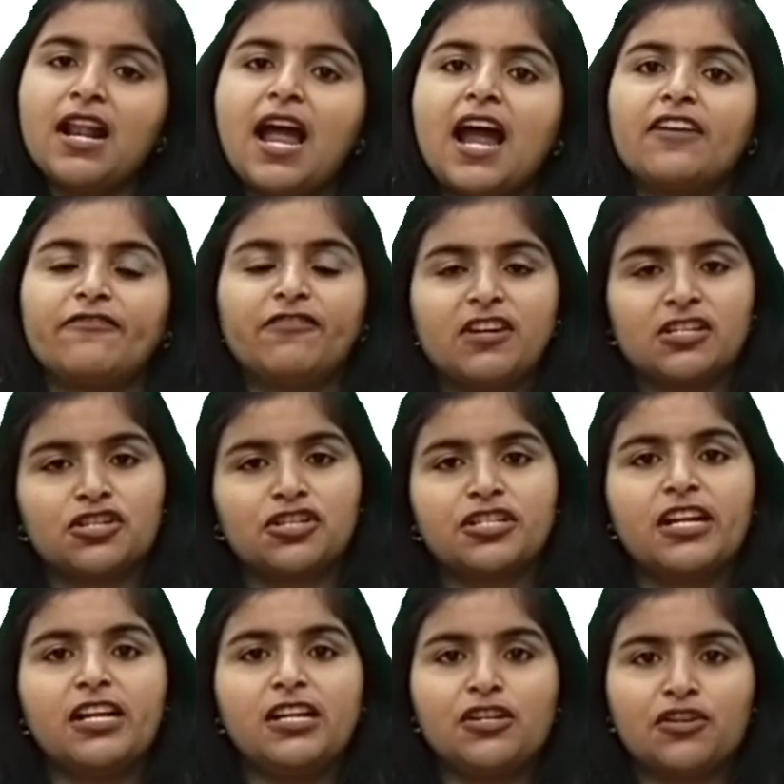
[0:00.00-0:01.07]
and
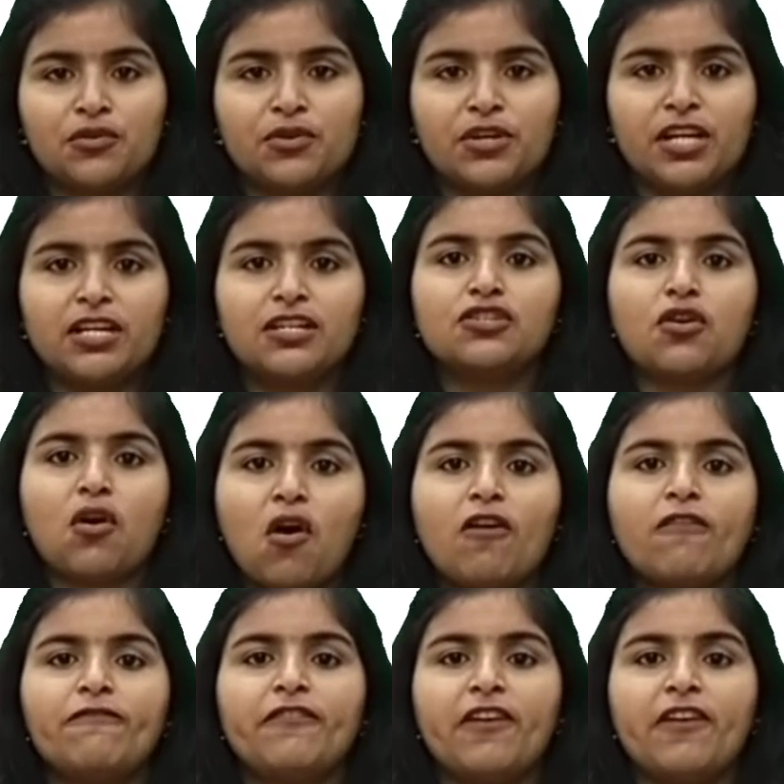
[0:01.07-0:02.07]
functional unit of